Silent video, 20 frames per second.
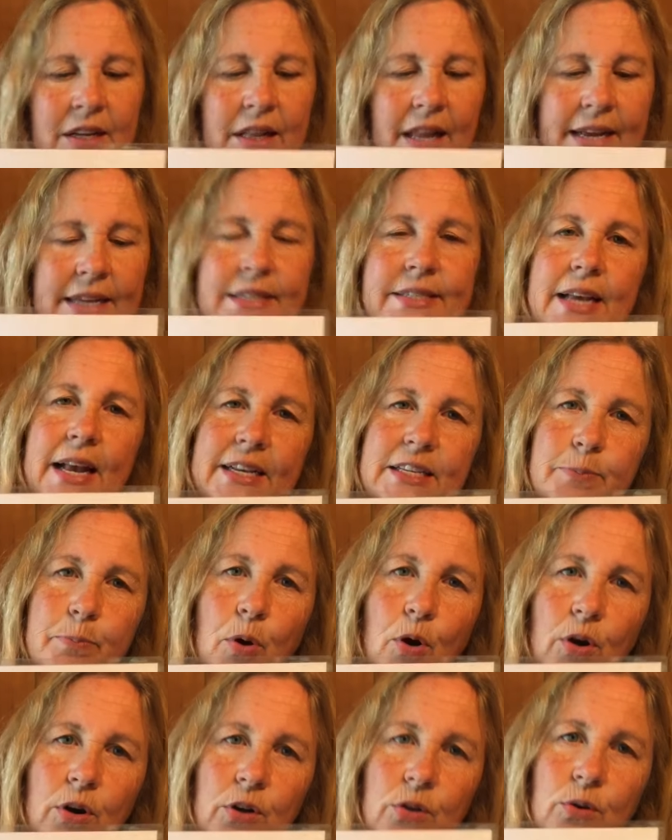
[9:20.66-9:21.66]
clay-sized
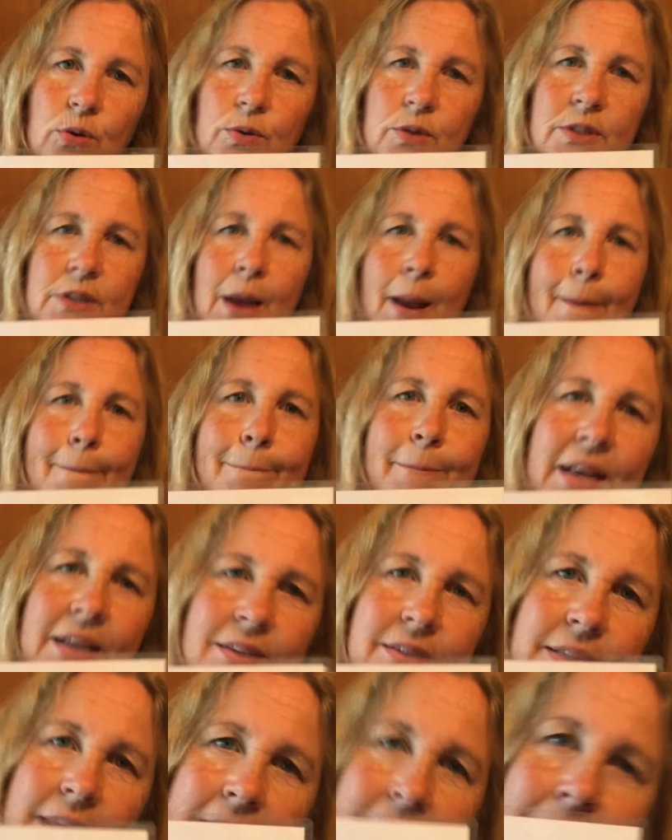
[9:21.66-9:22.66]
particles may
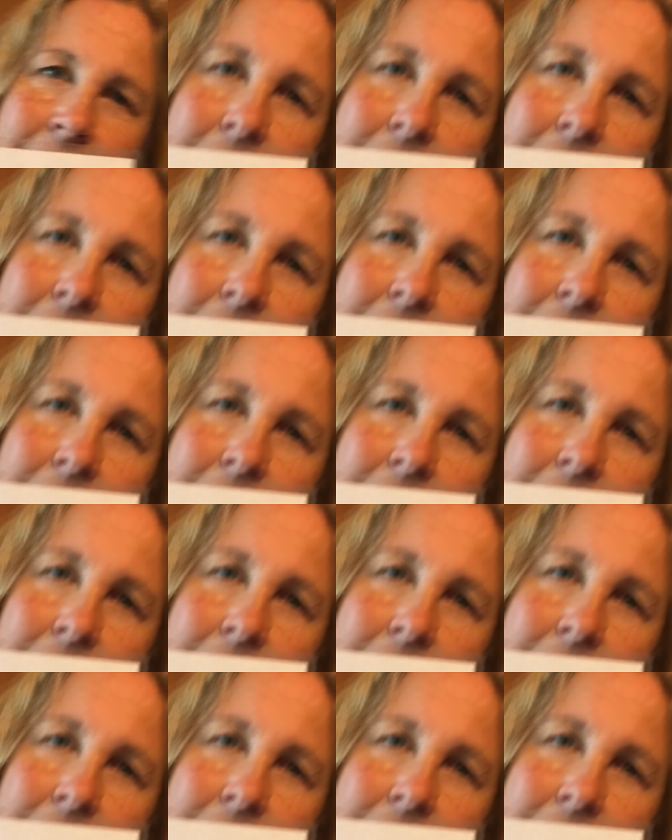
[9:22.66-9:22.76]
stay